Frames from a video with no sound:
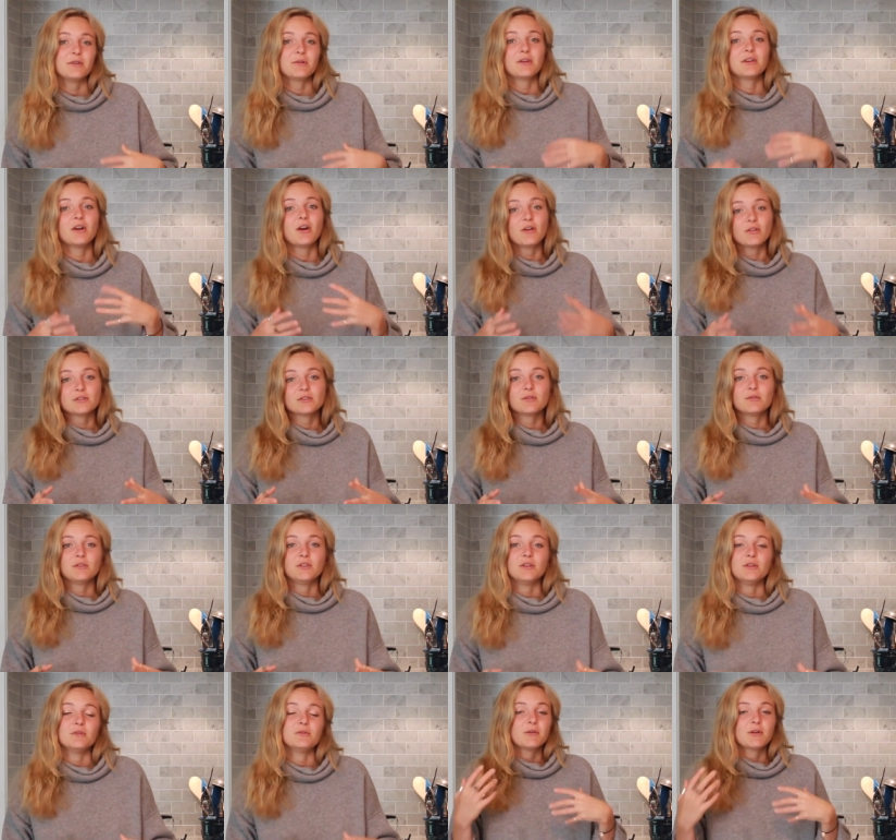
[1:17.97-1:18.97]
You can also
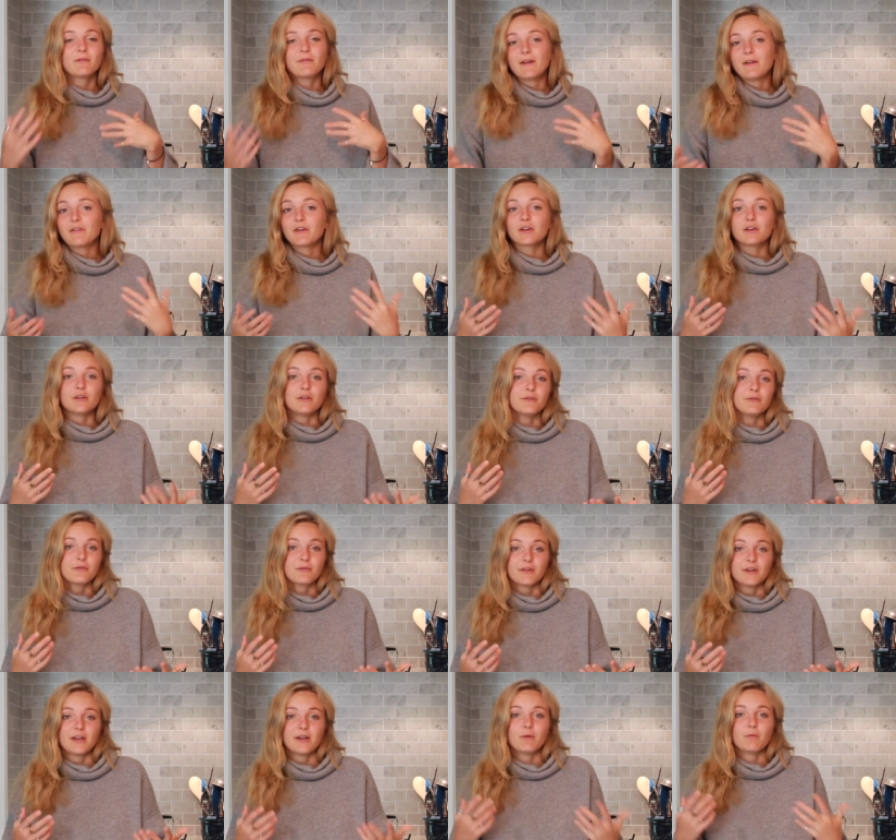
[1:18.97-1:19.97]
use your favorite
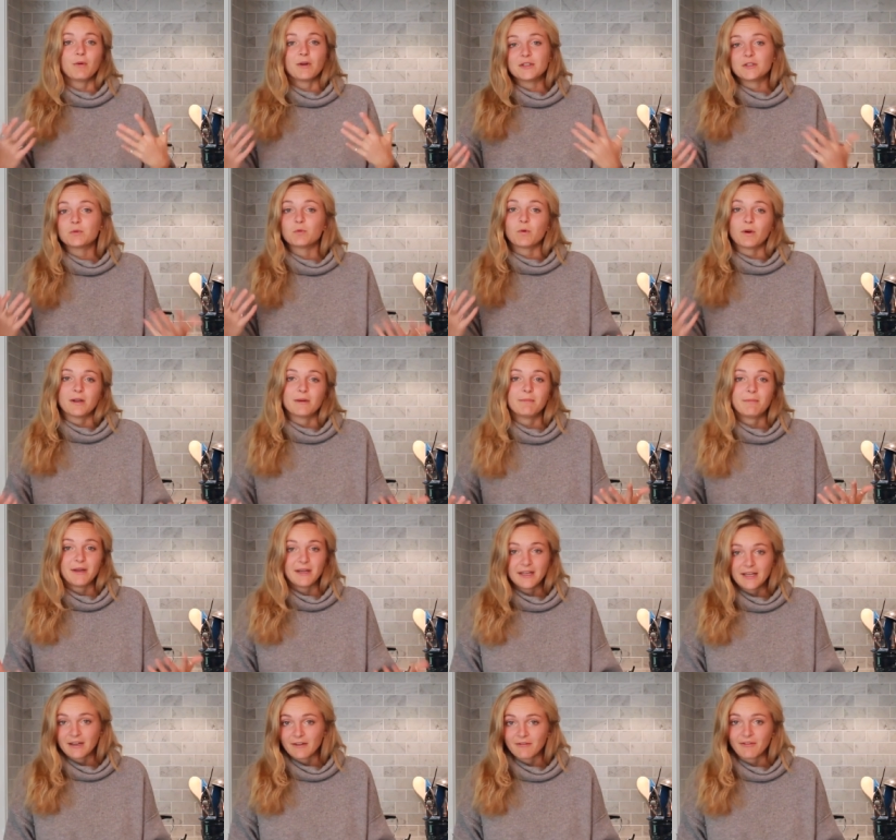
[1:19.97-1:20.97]
gluten-free one-to-one
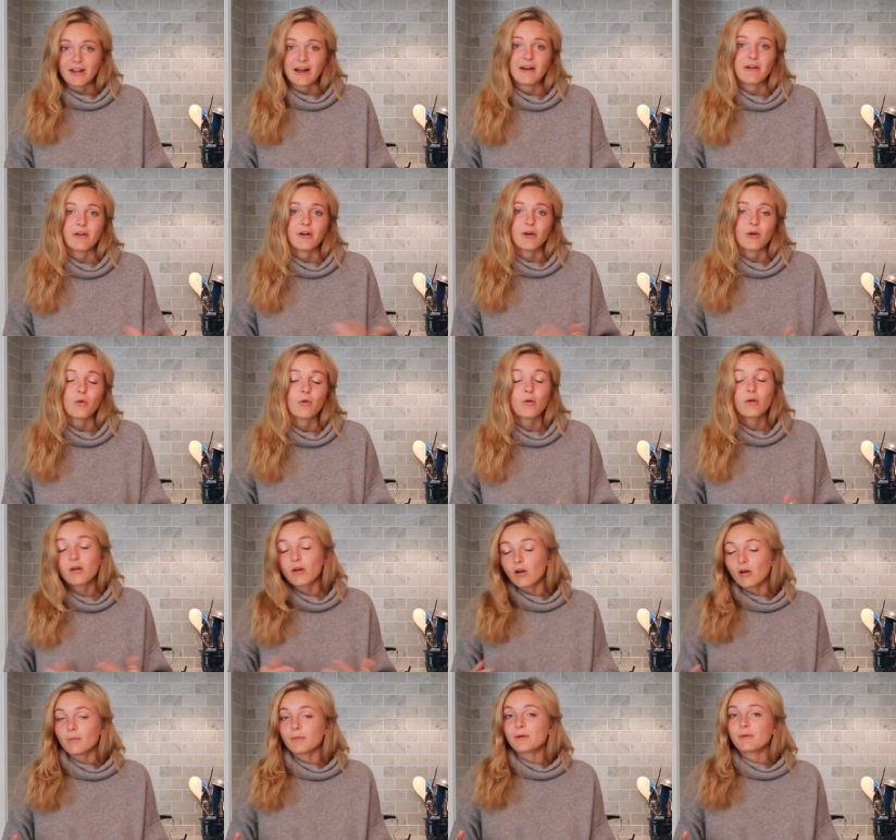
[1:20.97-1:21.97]
baking flour
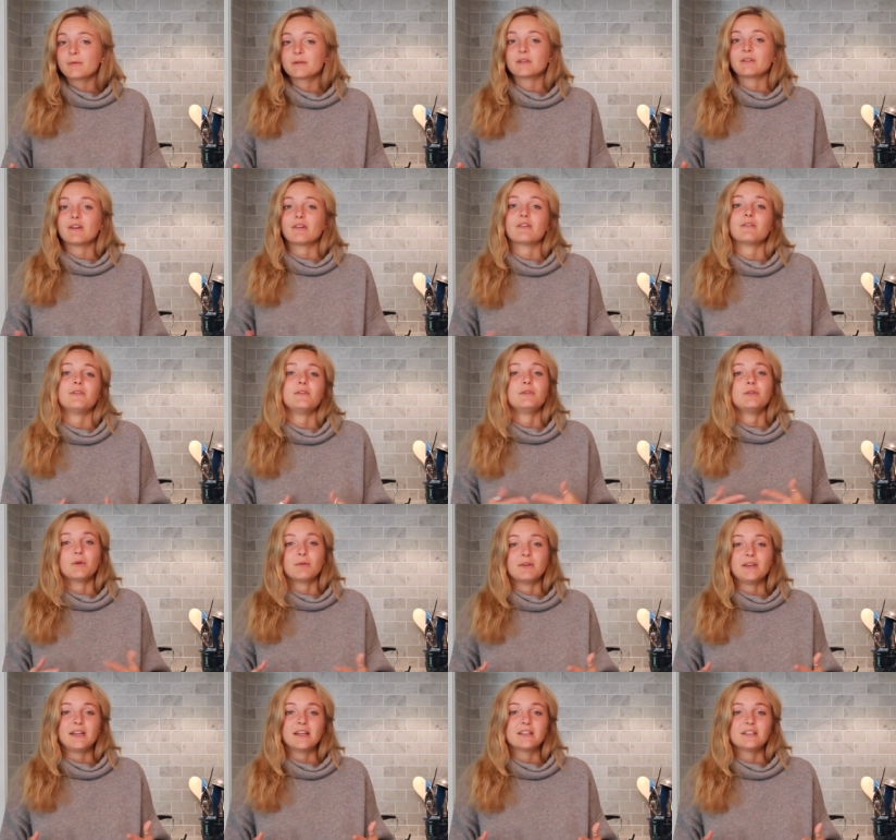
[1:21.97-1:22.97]
or all-purpose flour if you
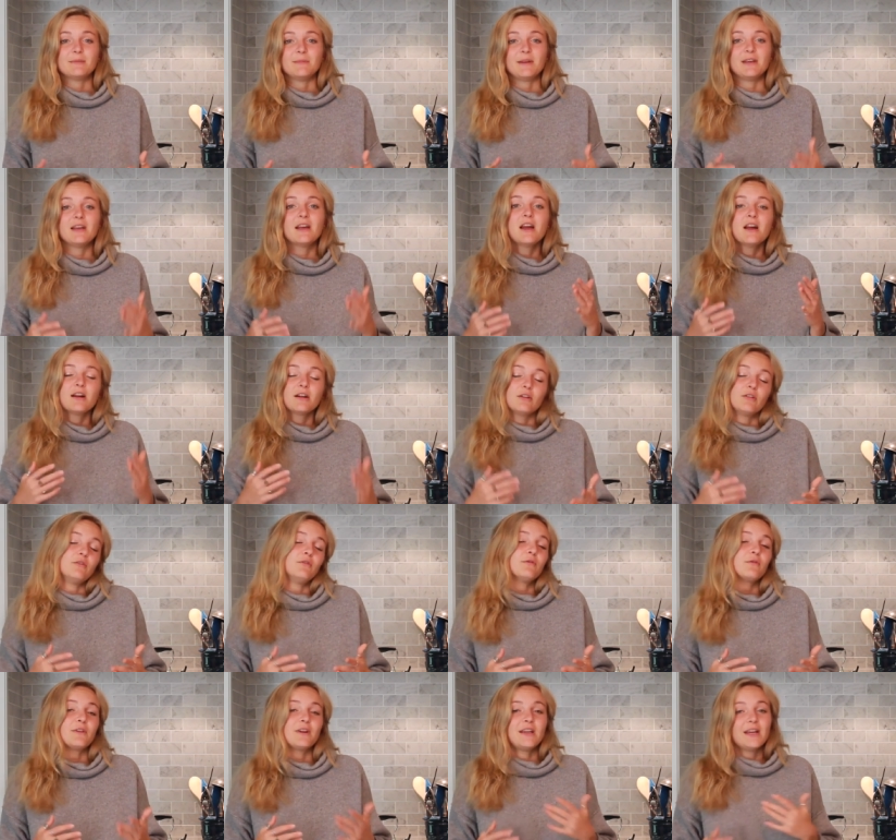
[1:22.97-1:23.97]
don't need it to be
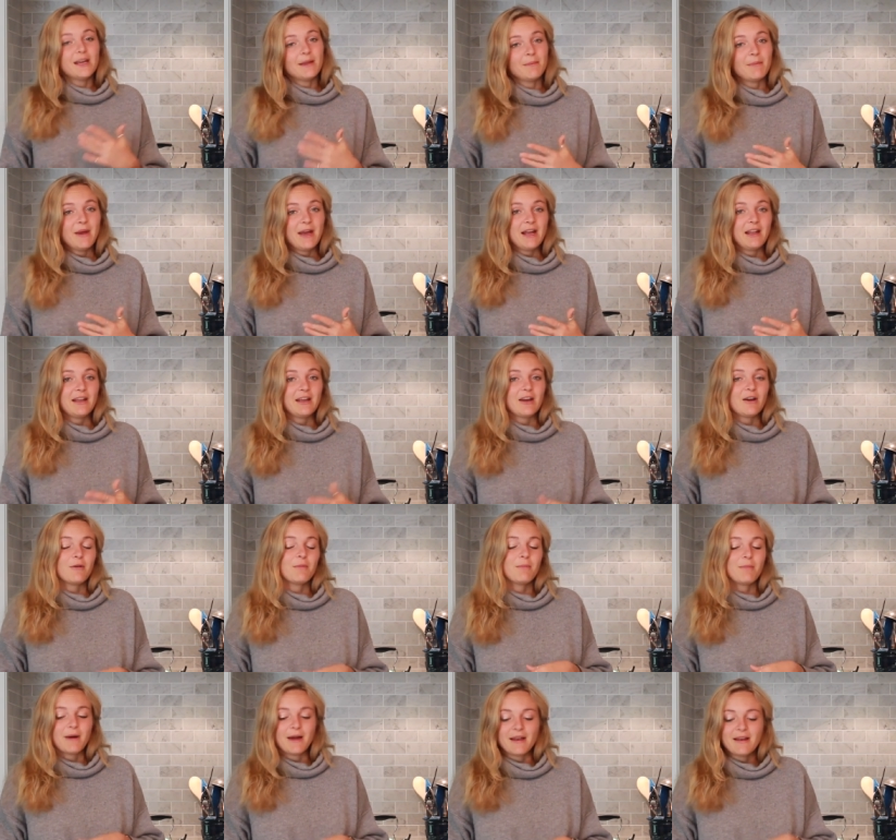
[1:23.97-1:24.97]
gluten-free and
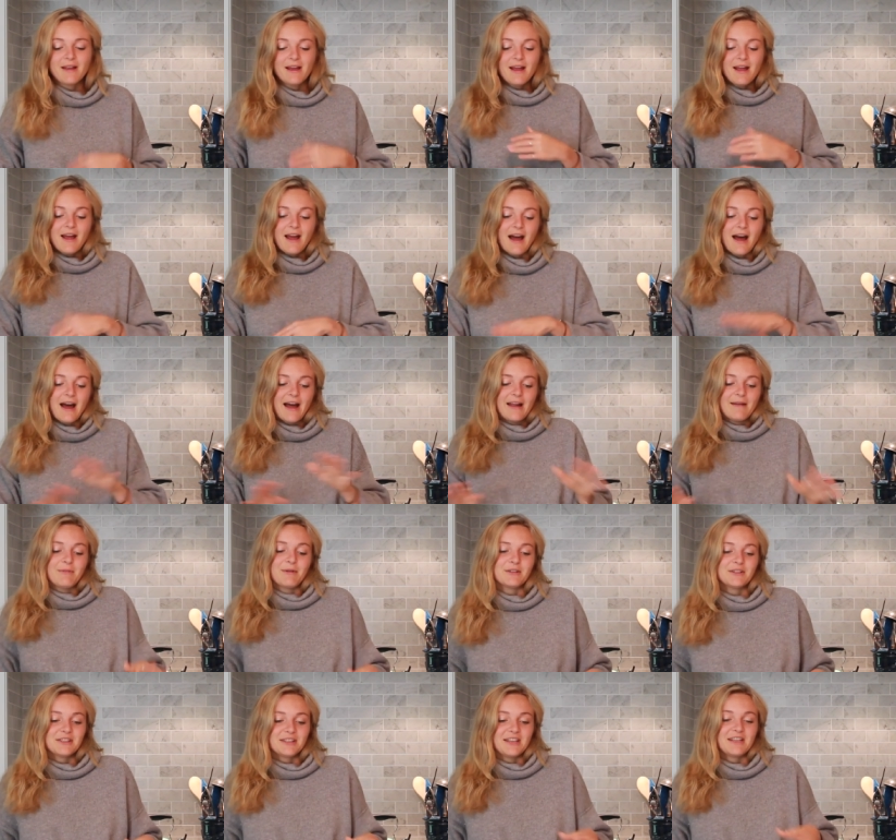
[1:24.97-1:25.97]
paleo. But I
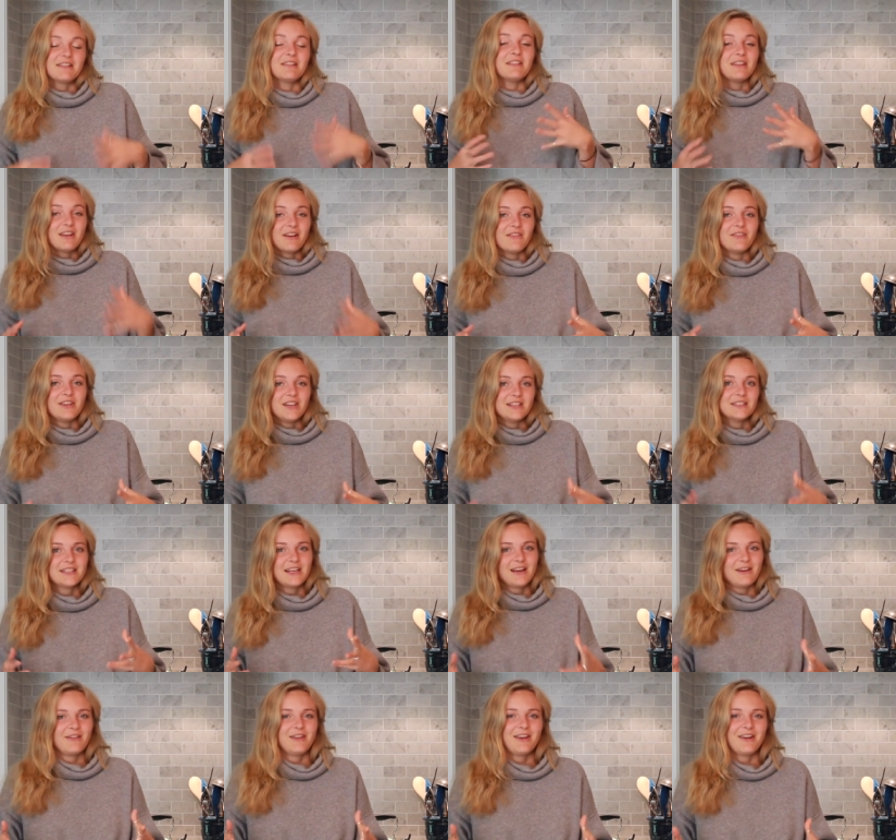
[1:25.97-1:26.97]
personally love
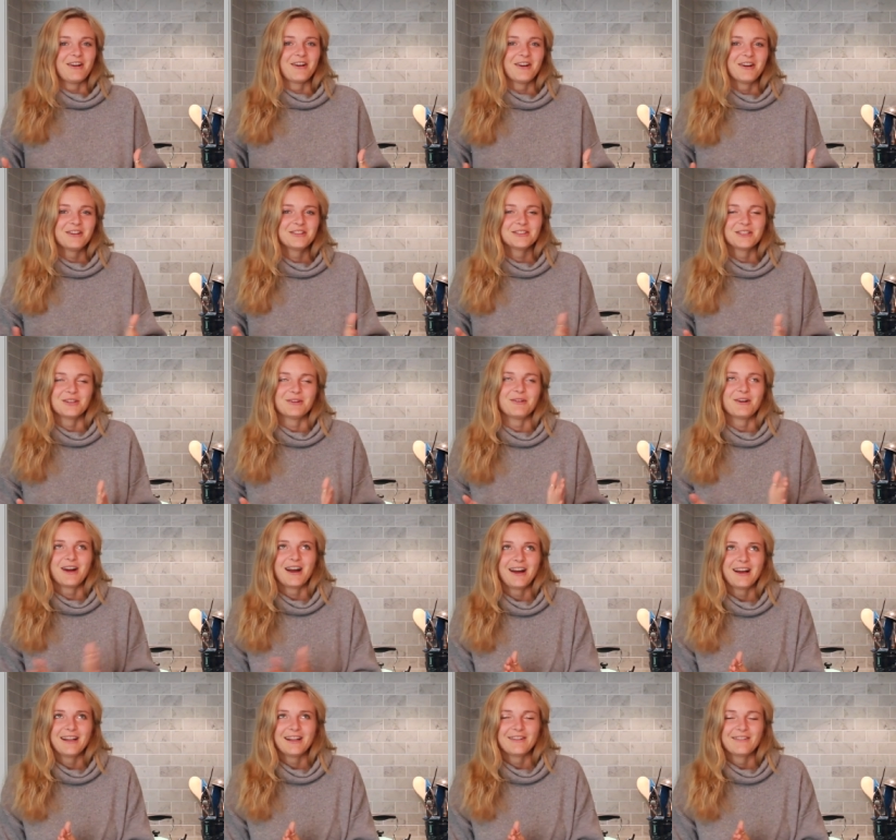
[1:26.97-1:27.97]
these how they are, so
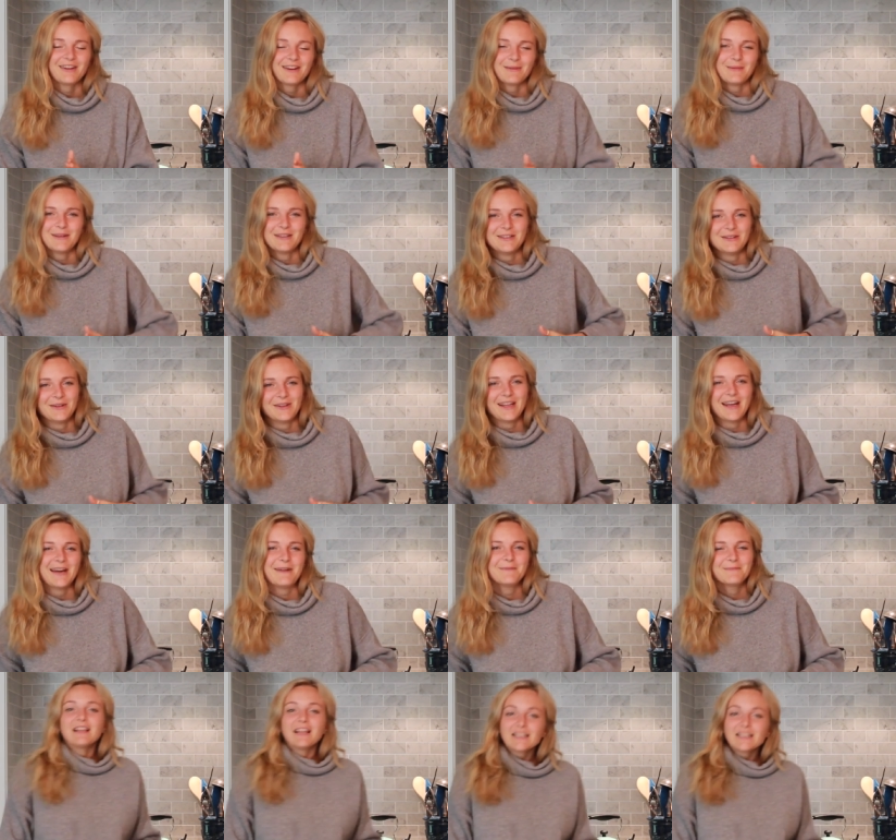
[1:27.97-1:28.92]
highly recommend doing that.